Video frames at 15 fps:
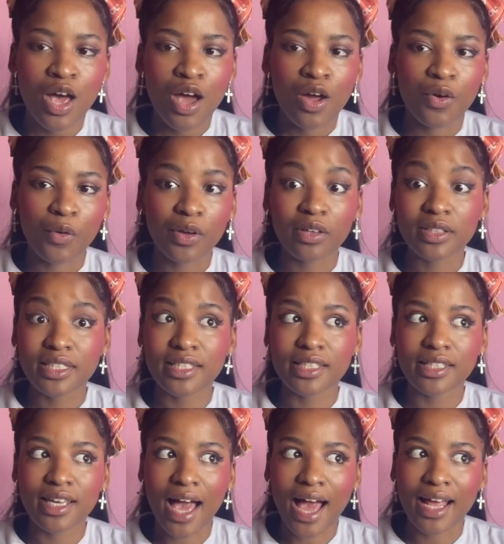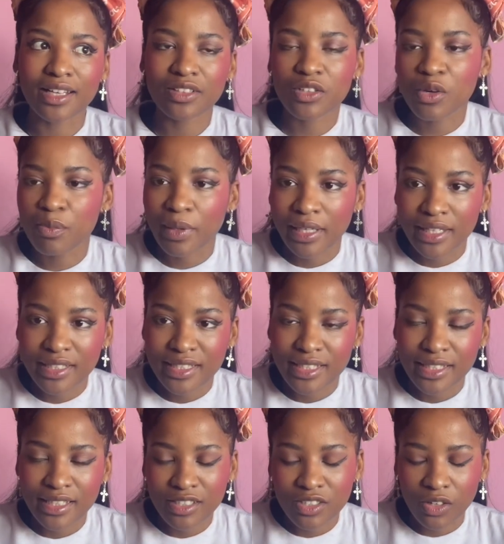Royalty and
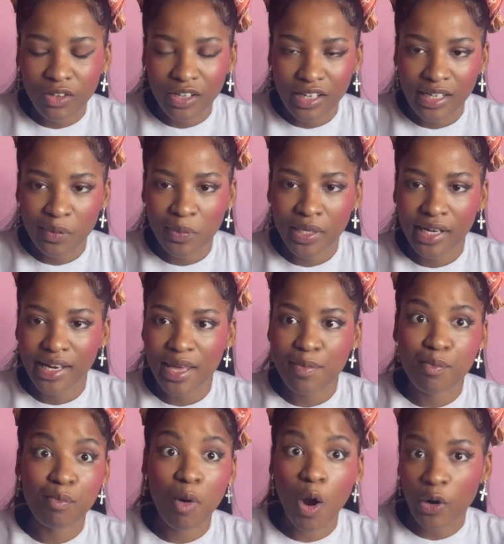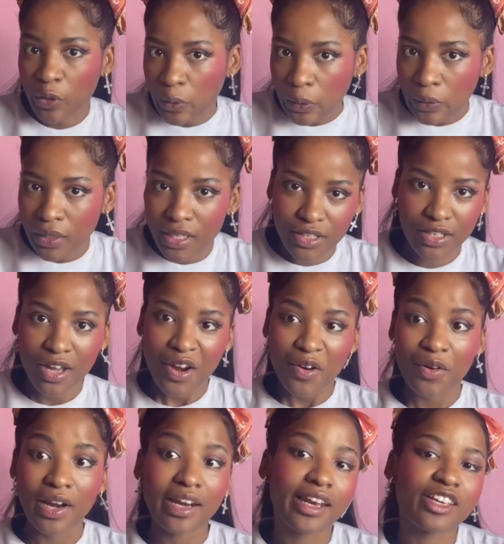nobility historically would claim moral and
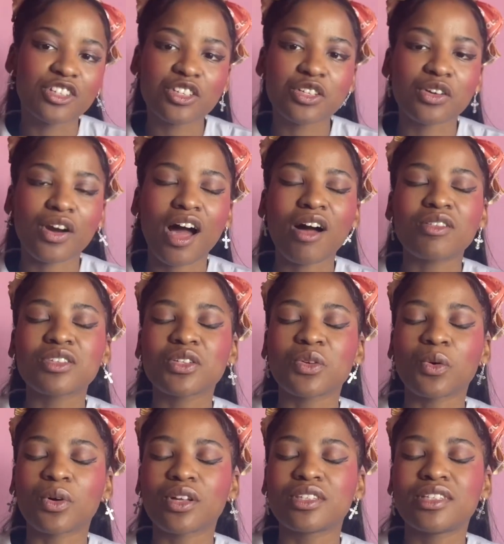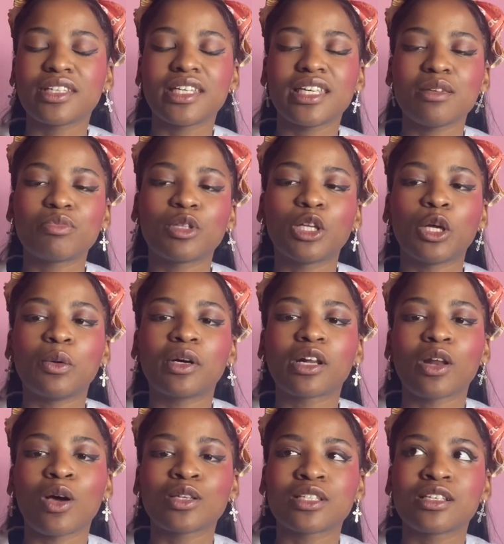religious grounds in order to keep the lower
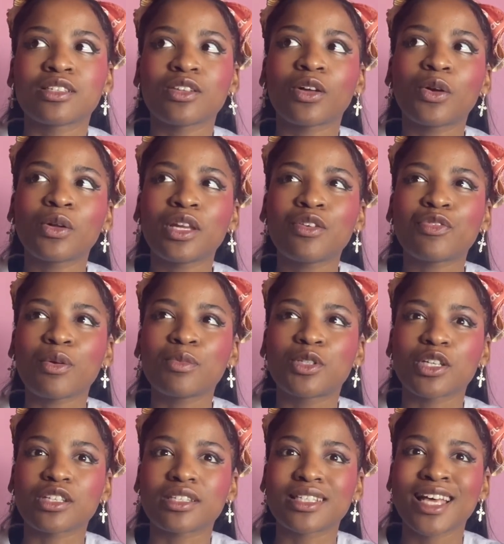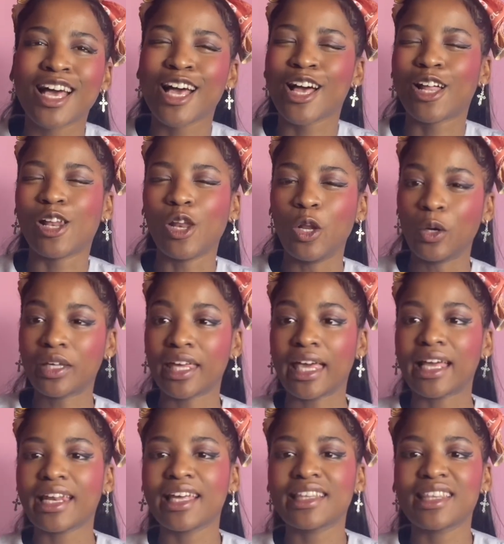classes not only from just
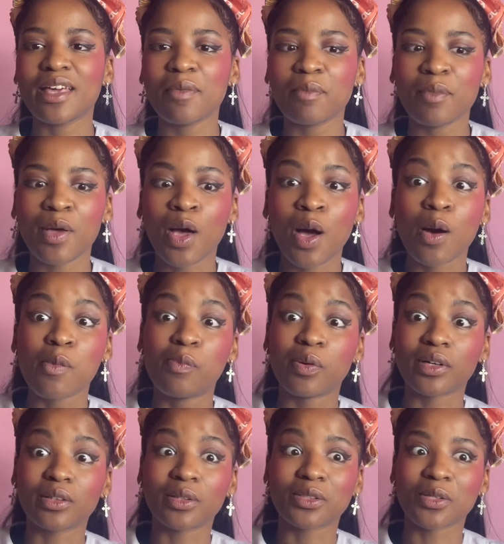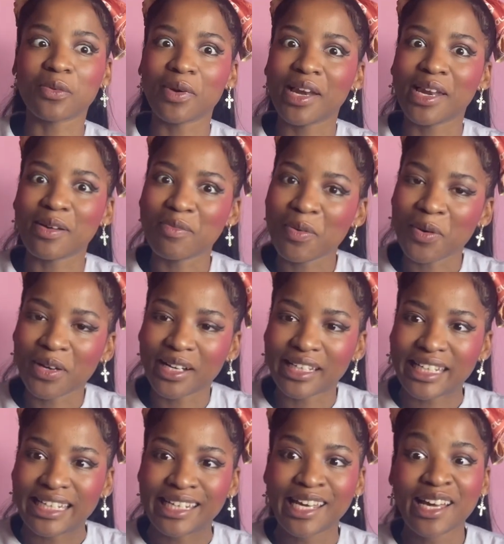looking like them, but also, really
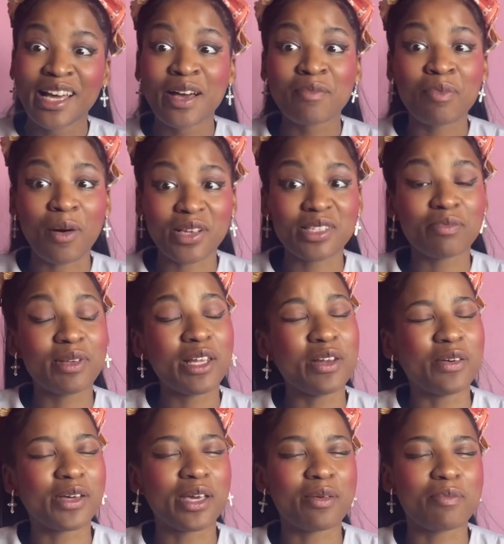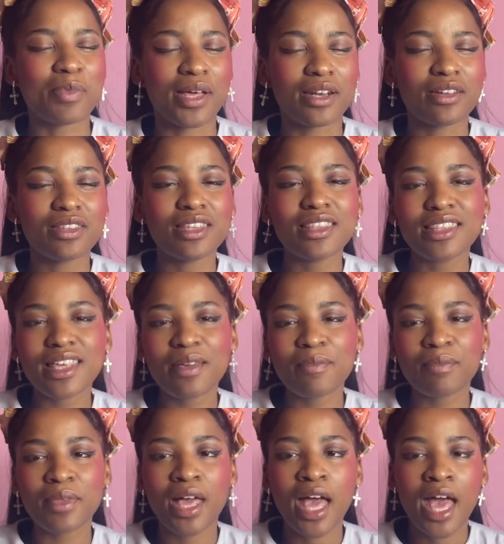importantly, possibly looking better than
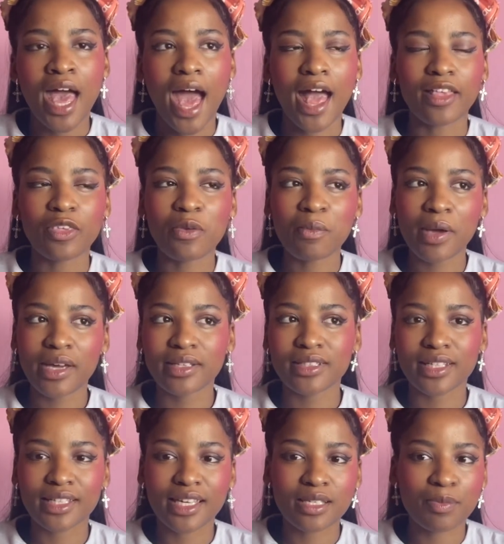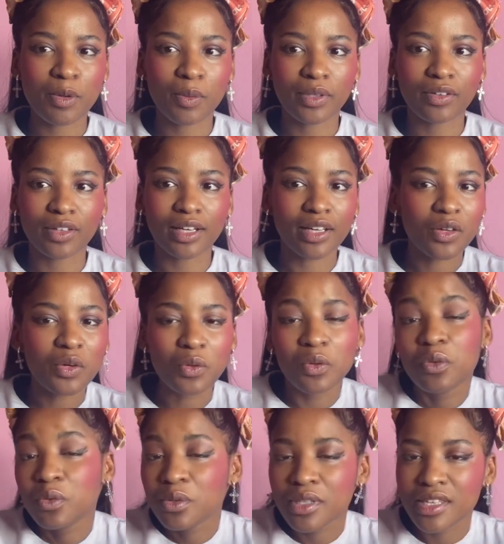them. And you might, I guess, be wondering like
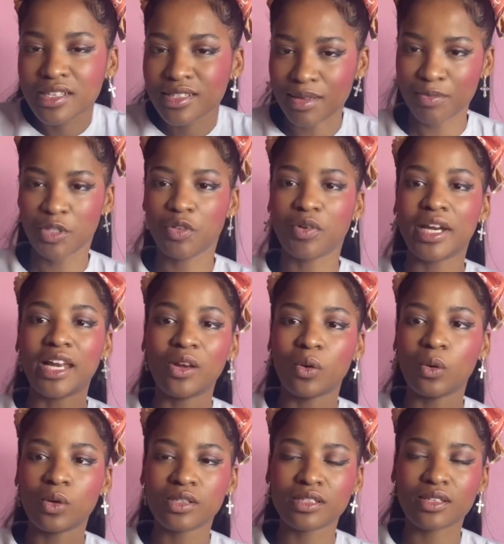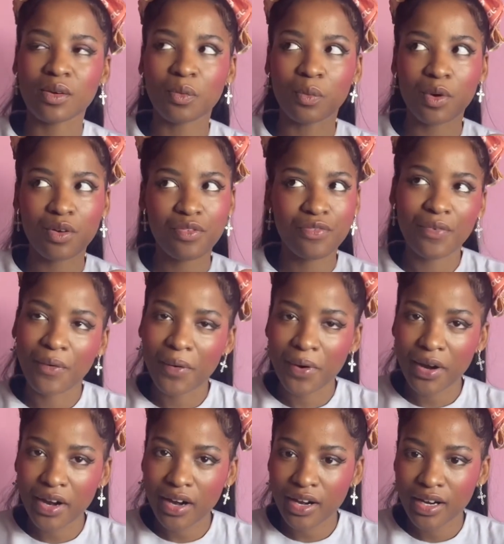who these sumptuary laws were
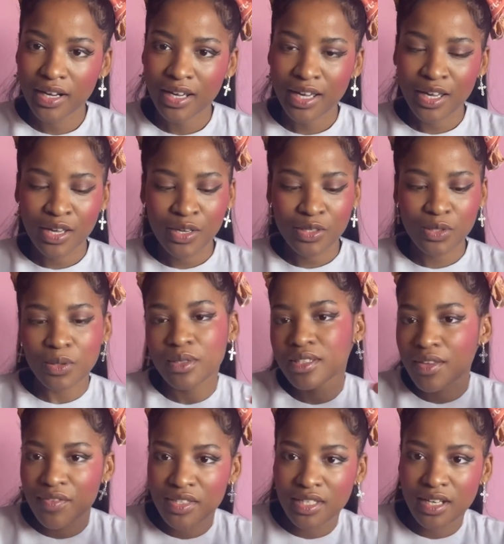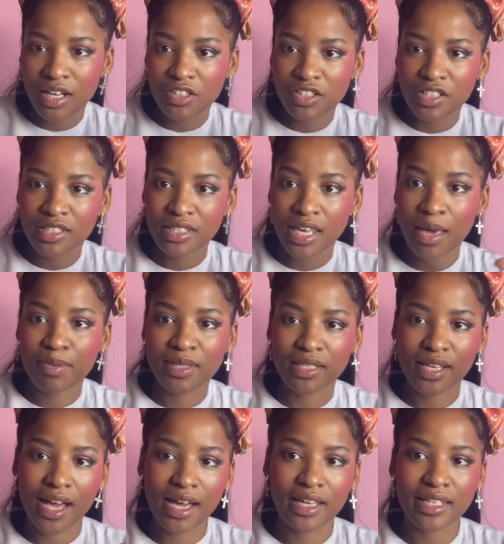for. So in the 1700s, Cape
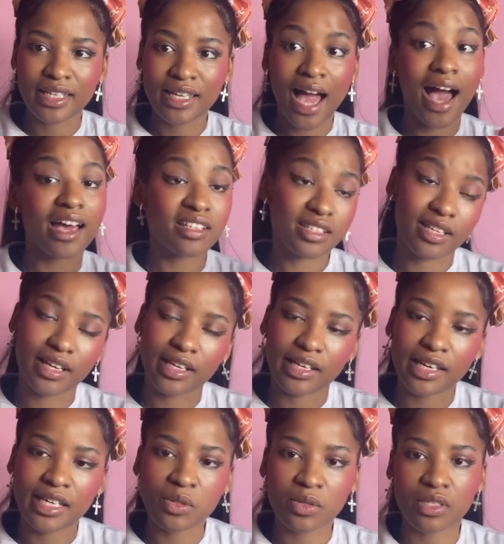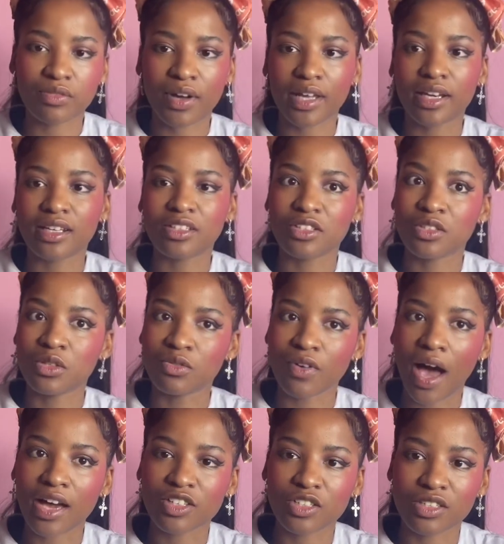society, high society at least, was divided into two
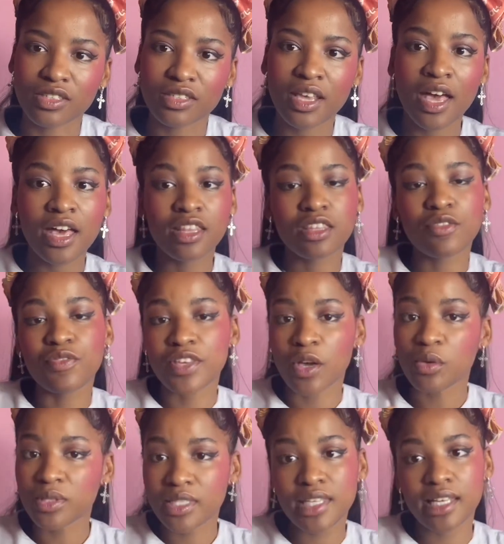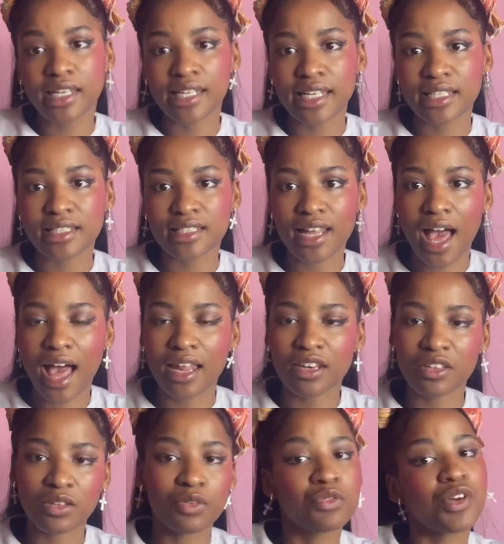factions: the VOC elite and
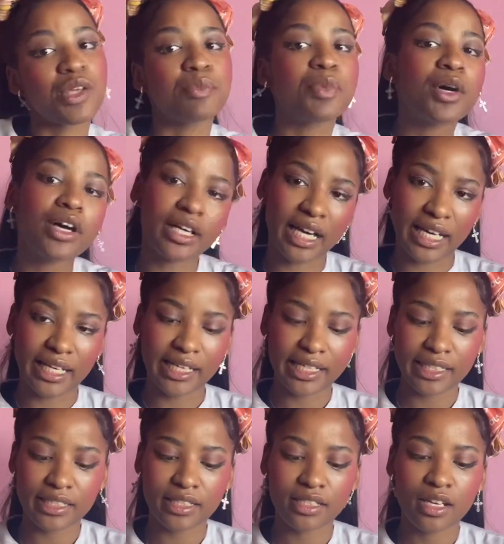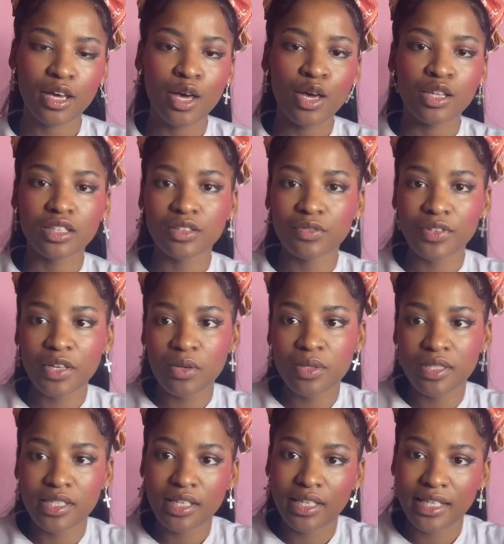the free burgher elite. The
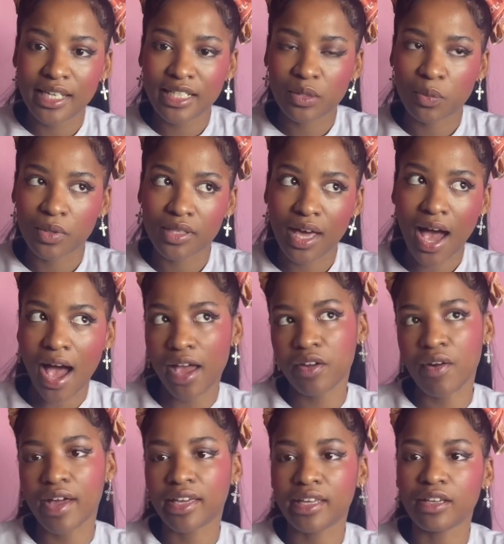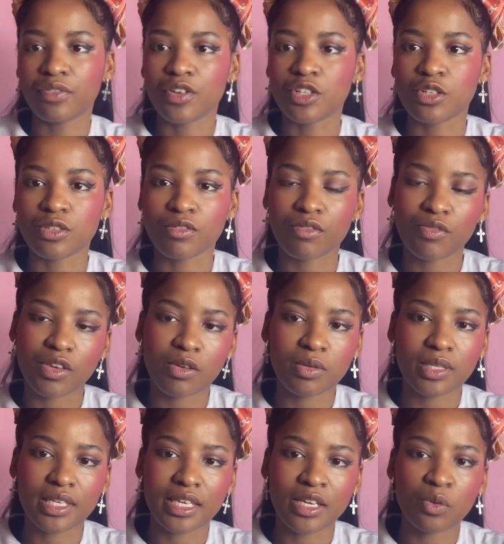VOC elite were the high-ranking officials of the
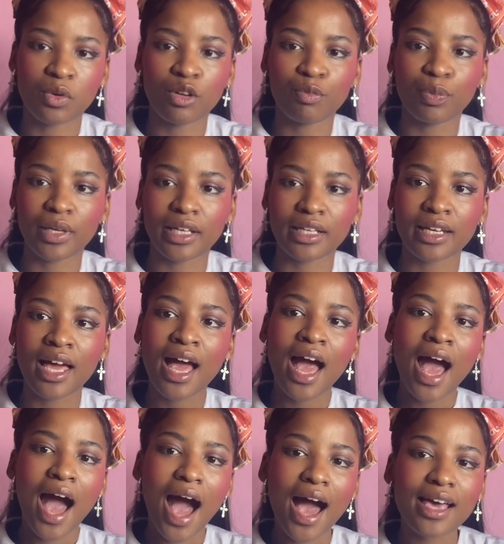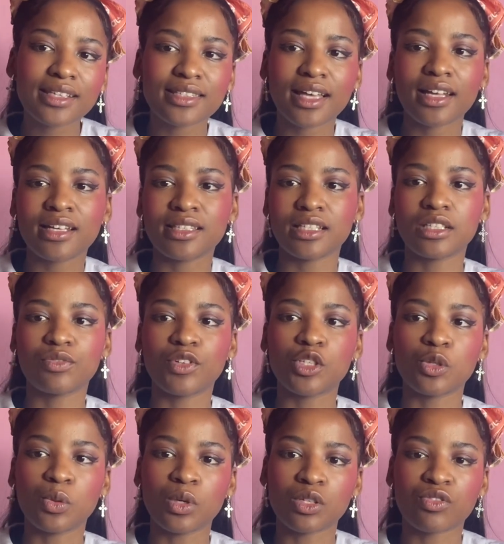VOC who would have been high-status
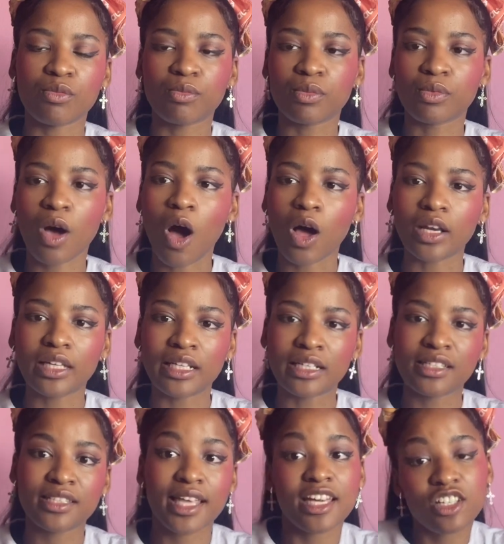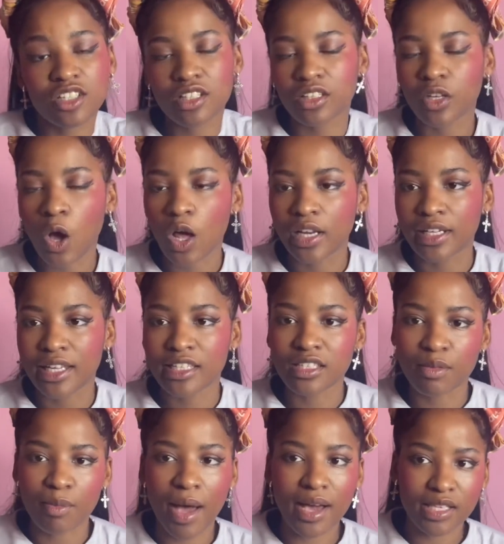individuals from Holland stationed in the colony to
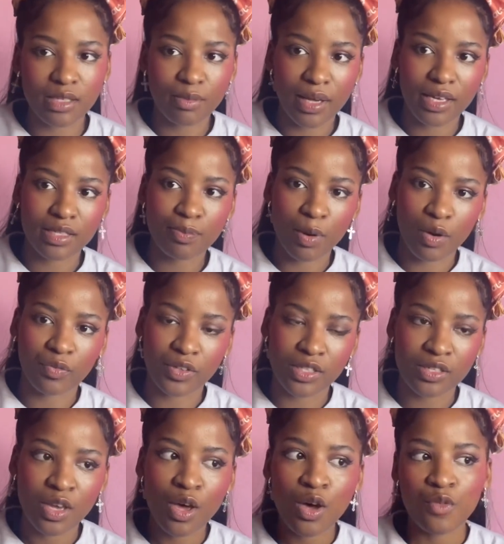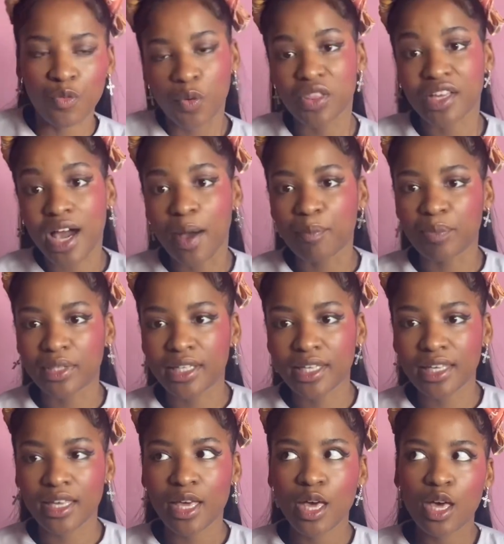maximize profits for the
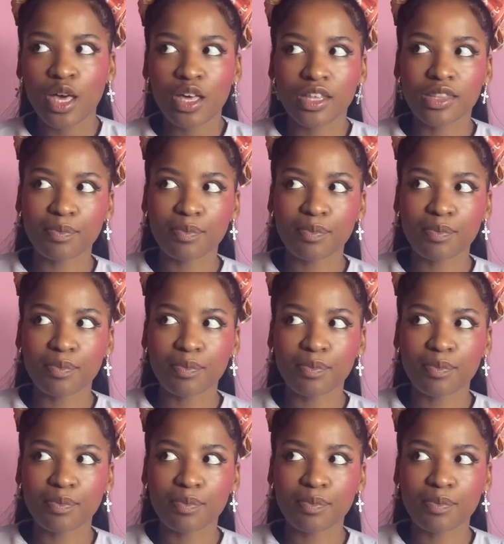company. The